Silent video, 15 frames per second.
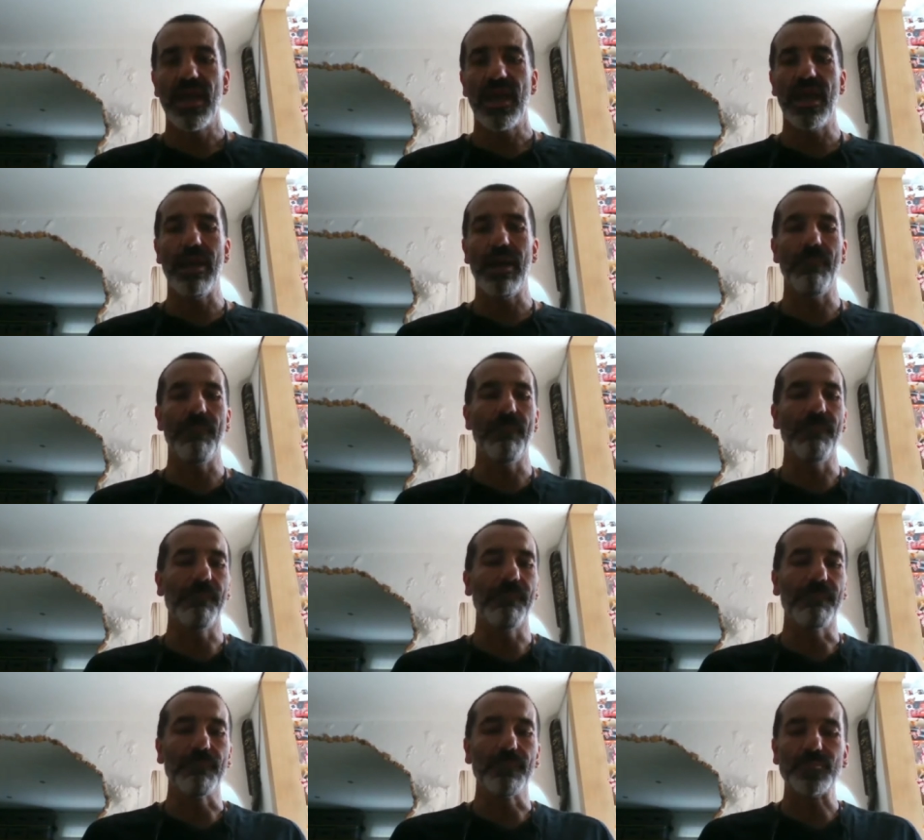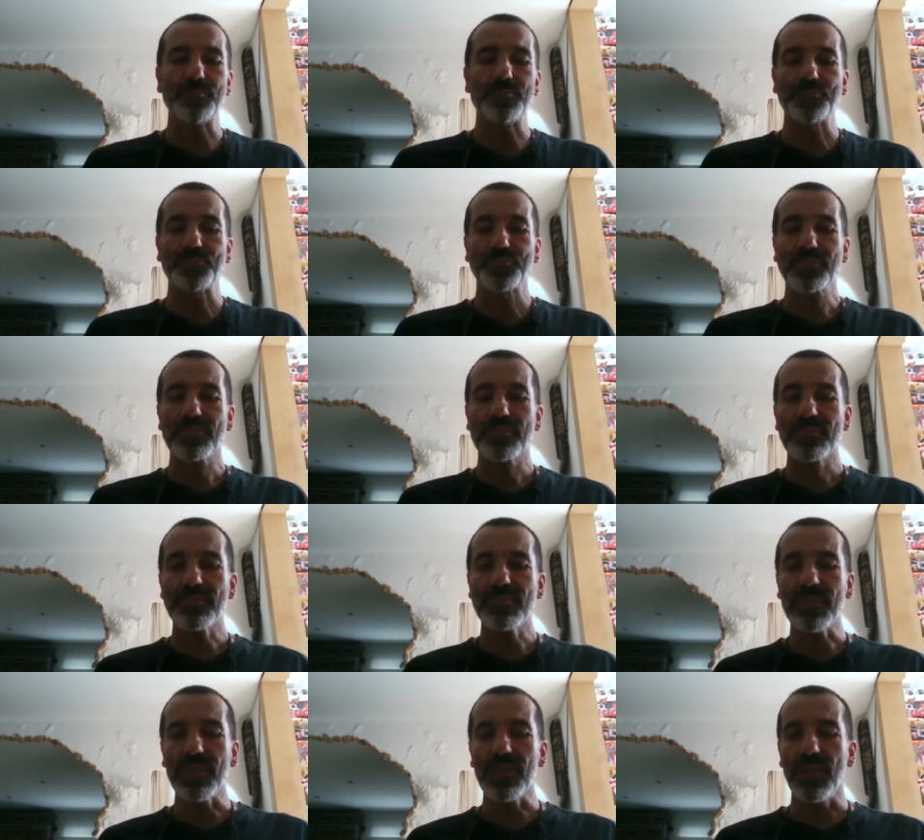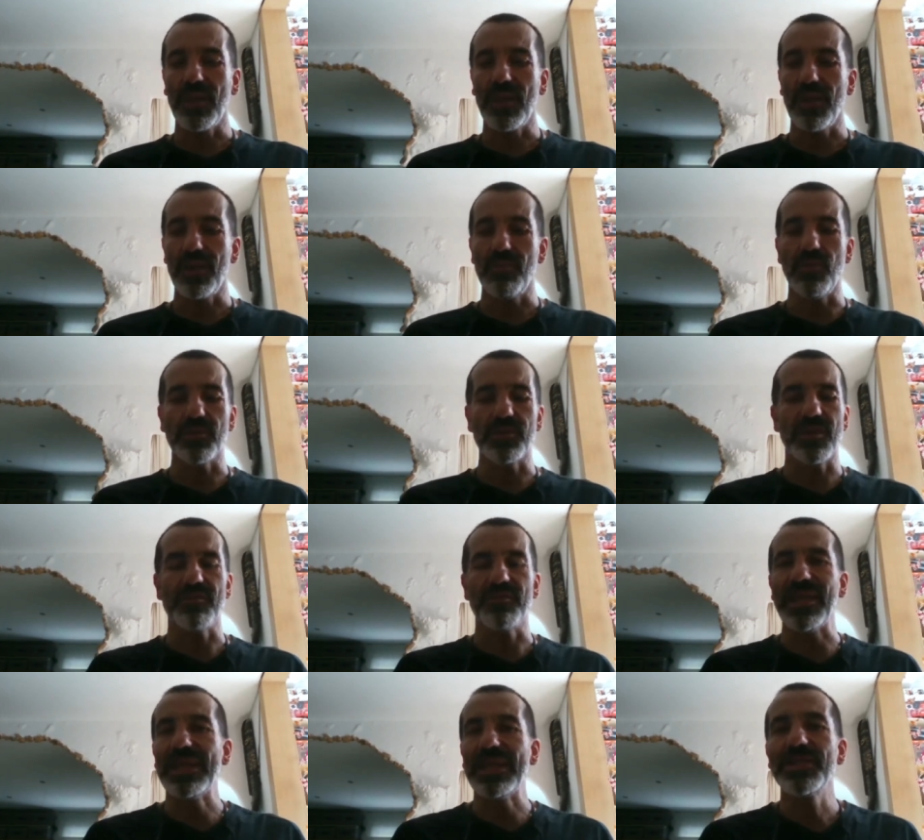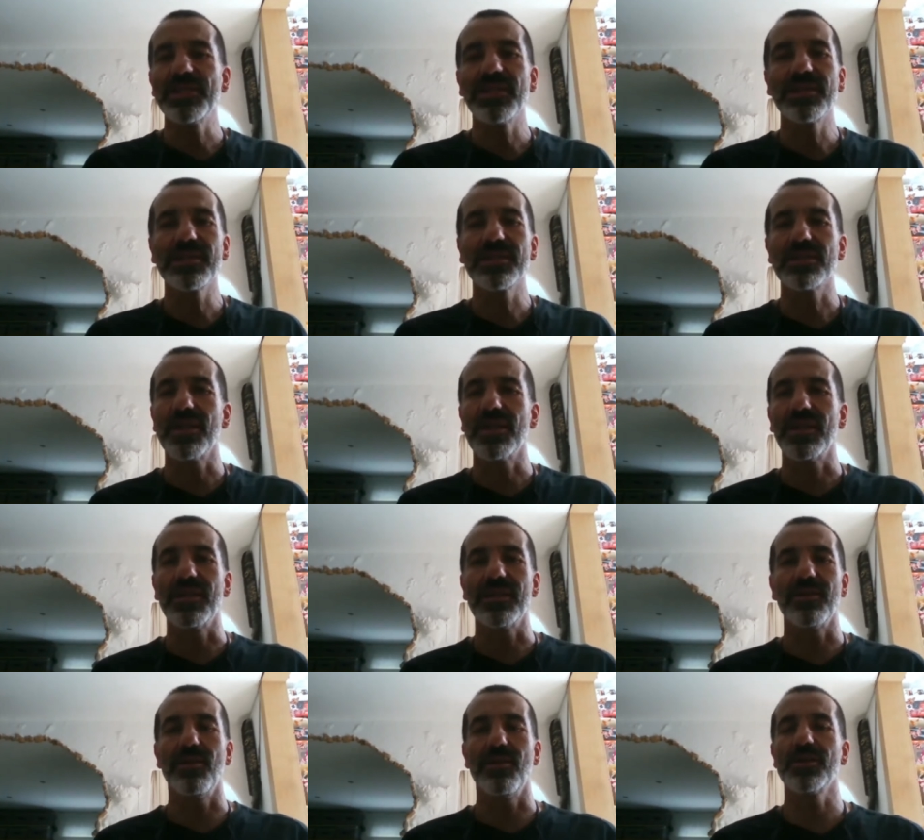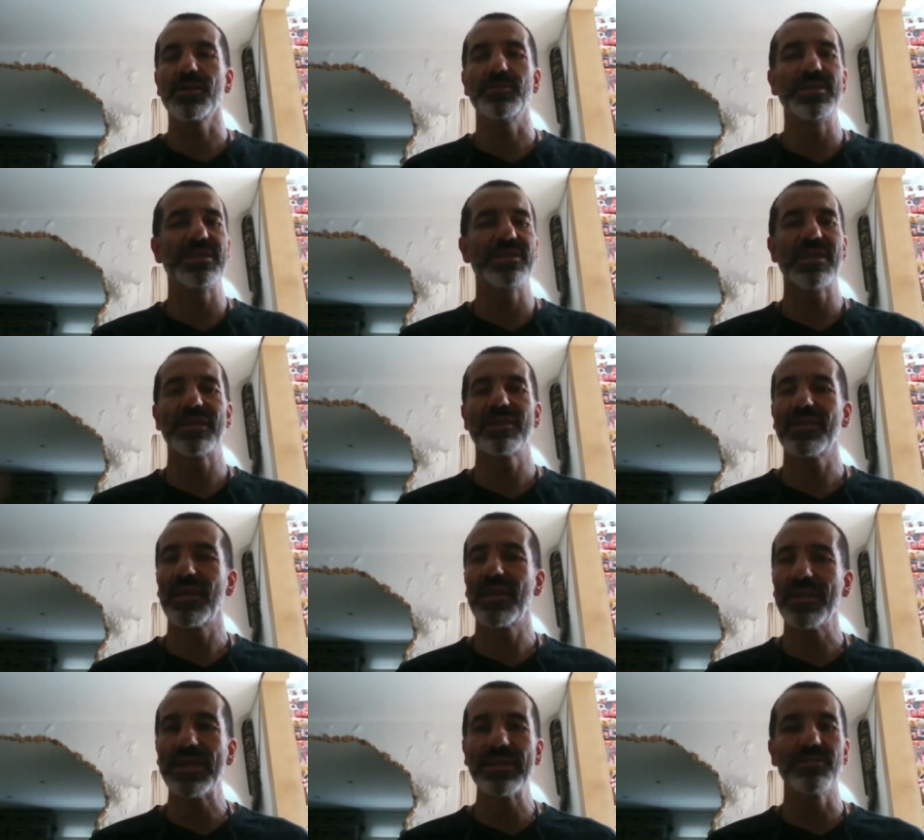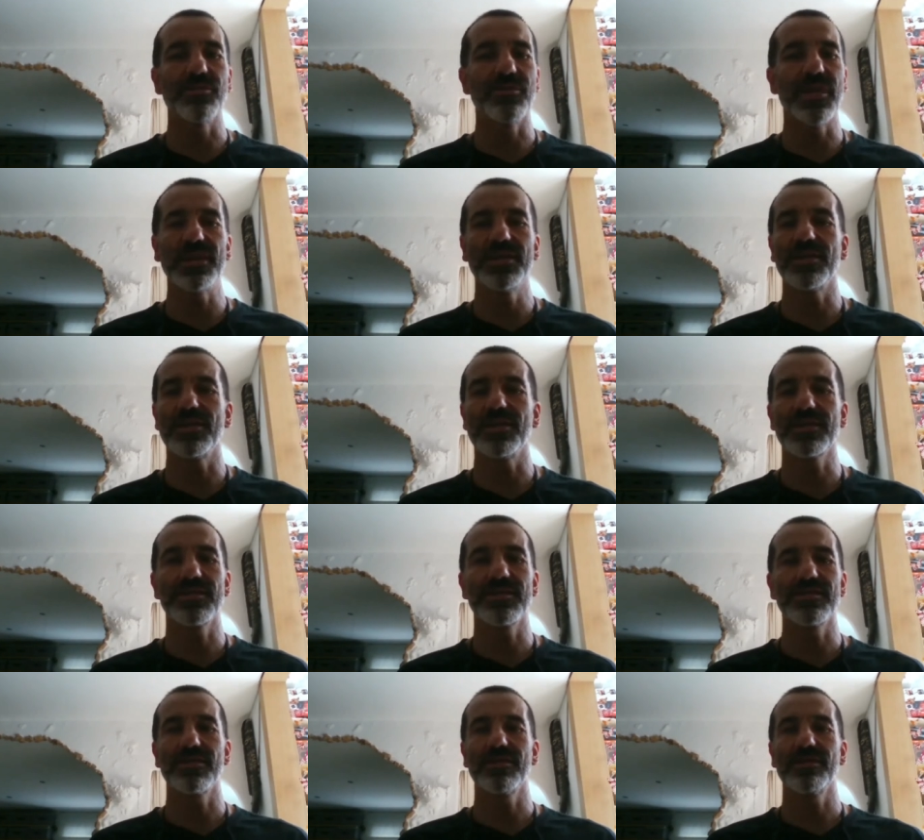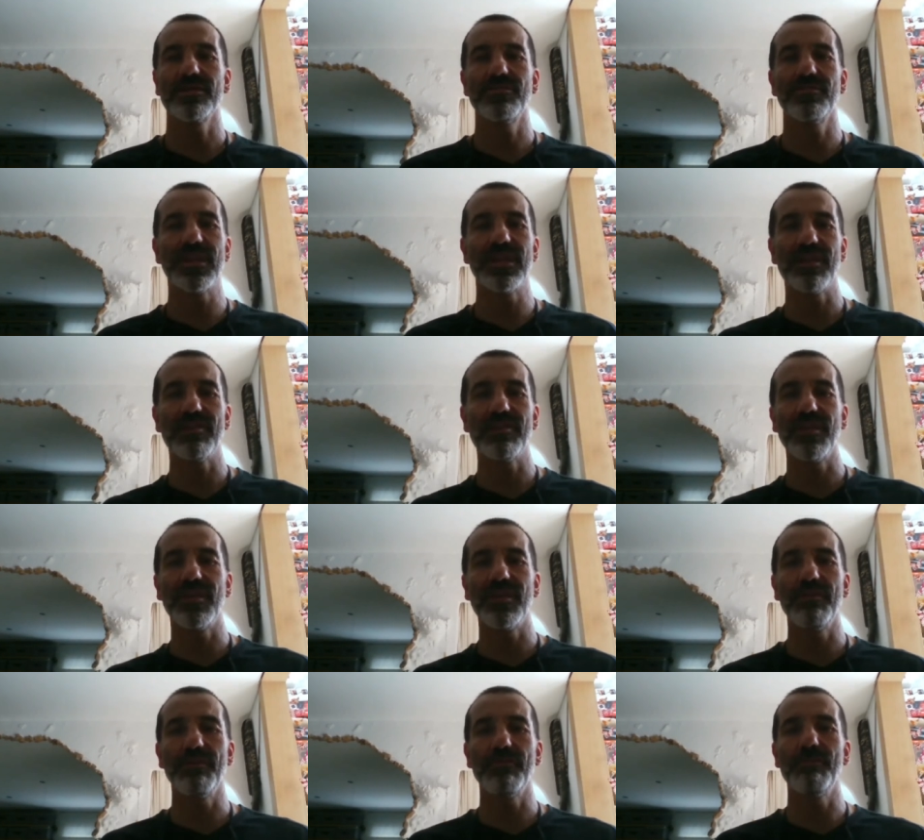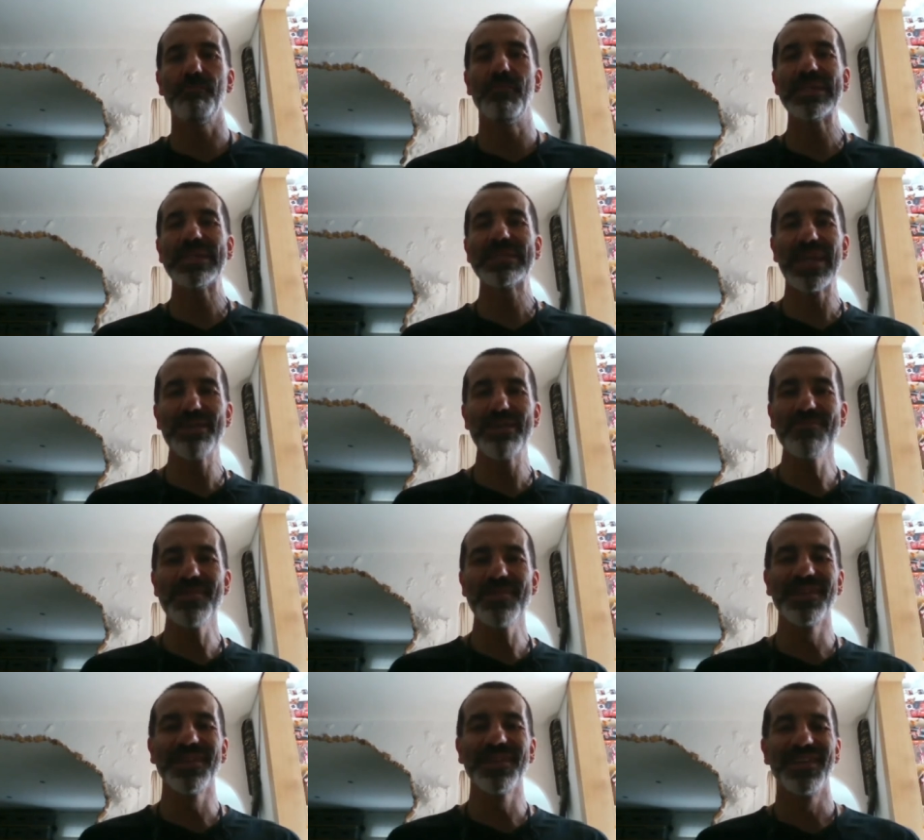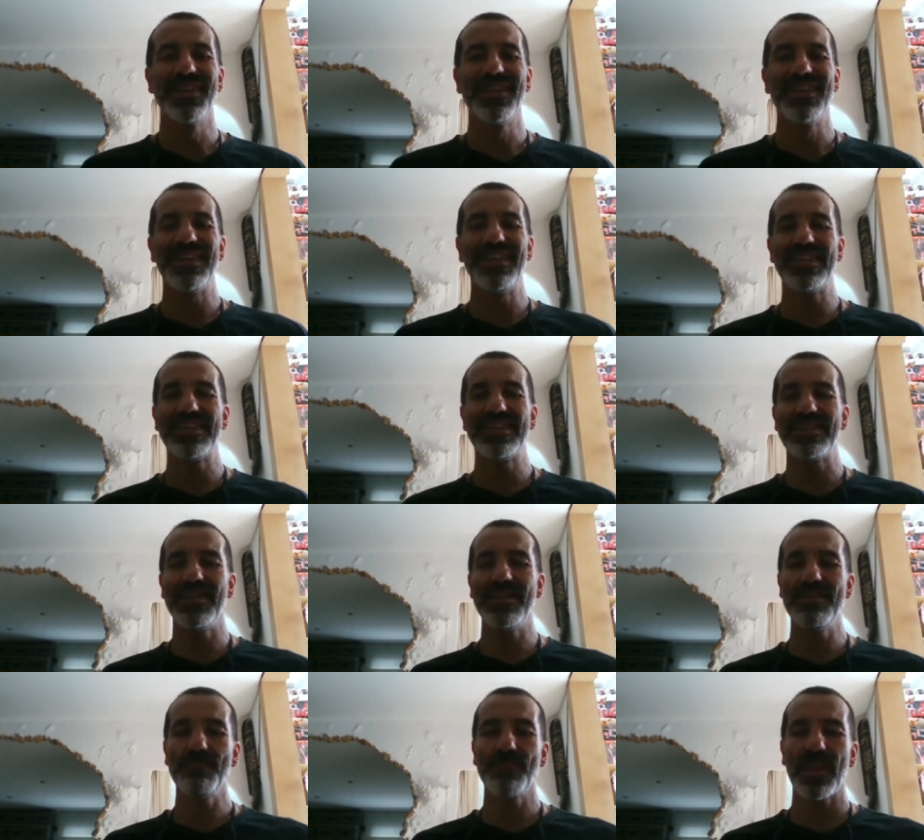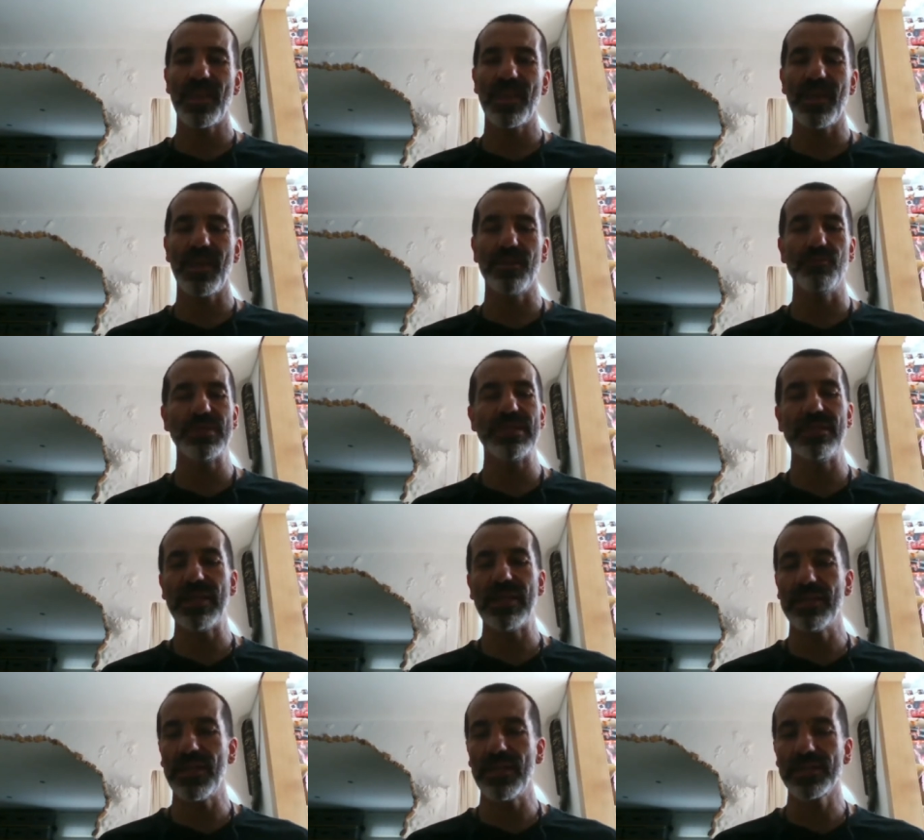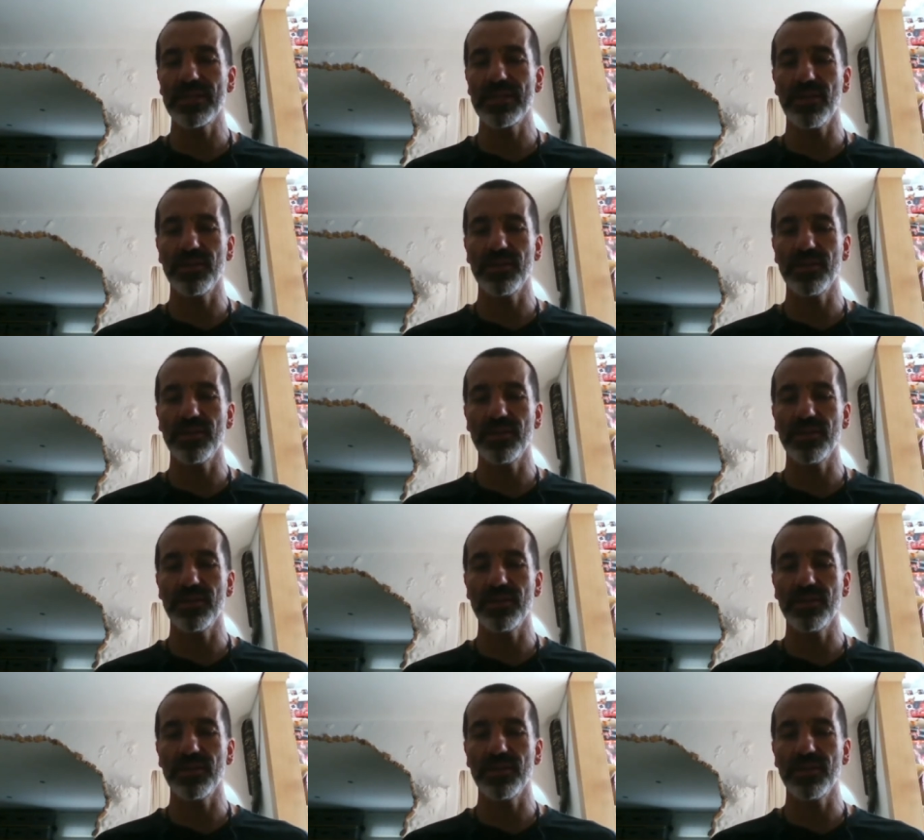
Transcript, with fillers: Um, we won't have glaciers. Uh, all the species that are linked to glaciers will have a bad time, let's say. And we see that there's